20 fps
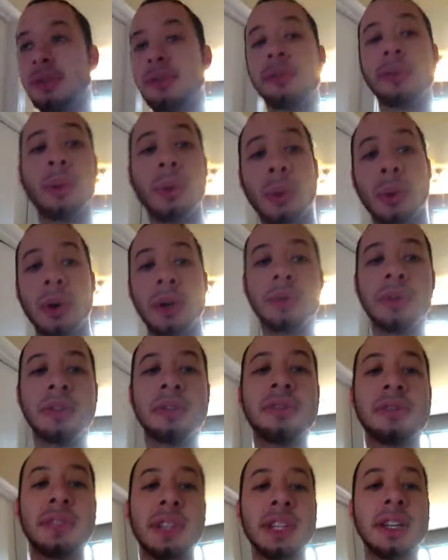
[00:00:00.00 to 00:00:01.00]
floored
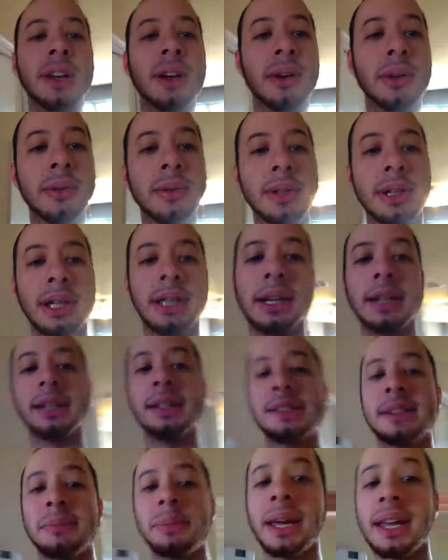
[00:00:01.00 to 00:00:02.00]
with, you know, uh,
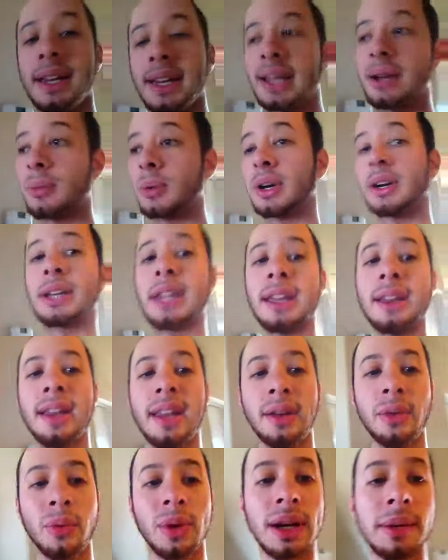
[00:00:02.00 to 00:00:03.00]
Instant Payday Network and,
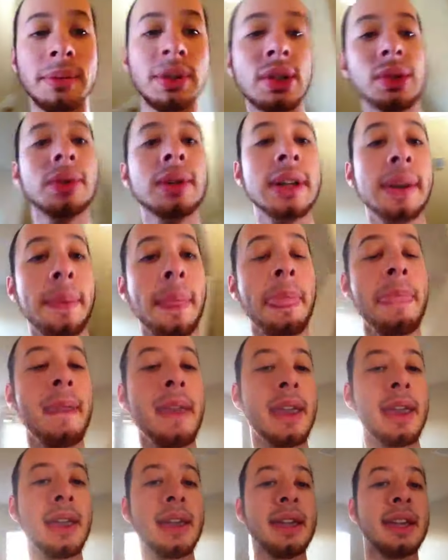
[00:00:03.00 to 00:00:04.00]
and what I'm doing
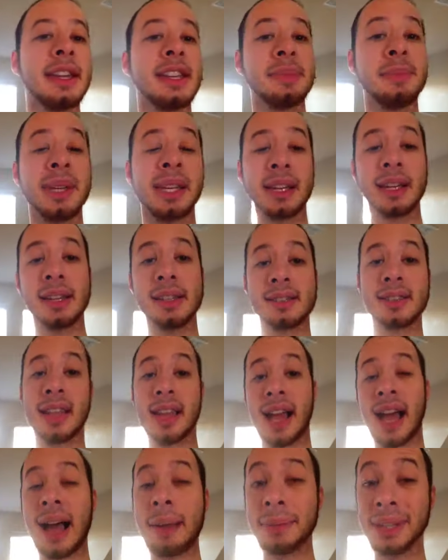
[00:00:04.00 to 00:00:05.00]
is because
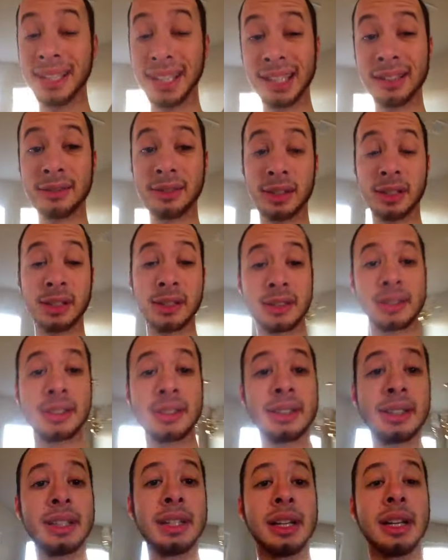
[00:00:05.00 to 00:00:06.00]
I'm a giver.
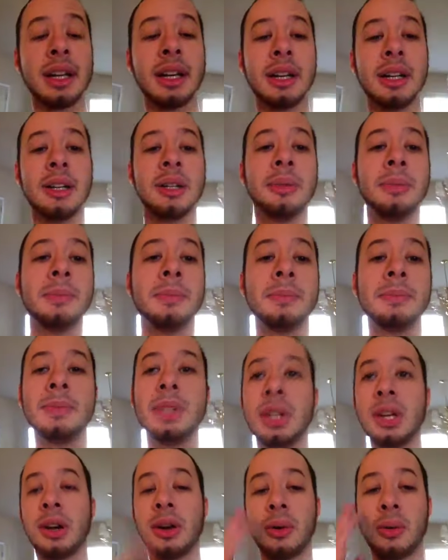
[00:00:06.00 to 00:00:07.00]
Um,
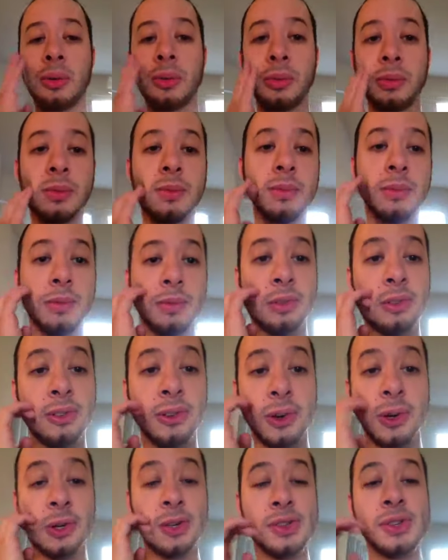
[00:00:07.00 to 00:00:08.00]
you know,
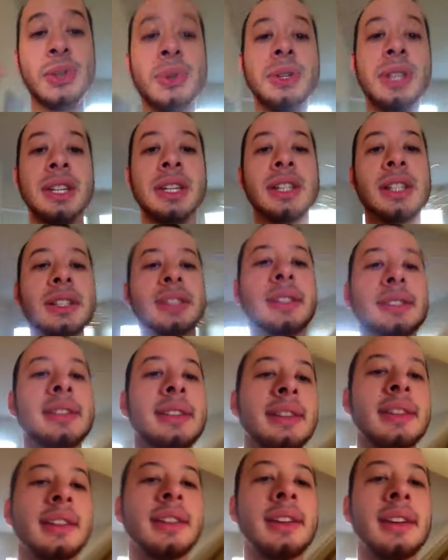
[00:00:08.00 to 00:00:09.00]
for two
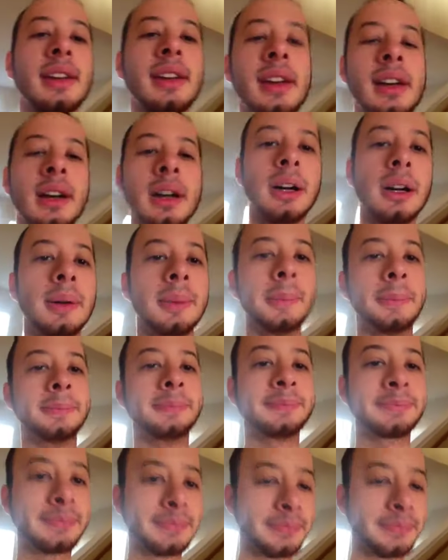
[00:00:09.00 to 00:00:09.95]
years, um,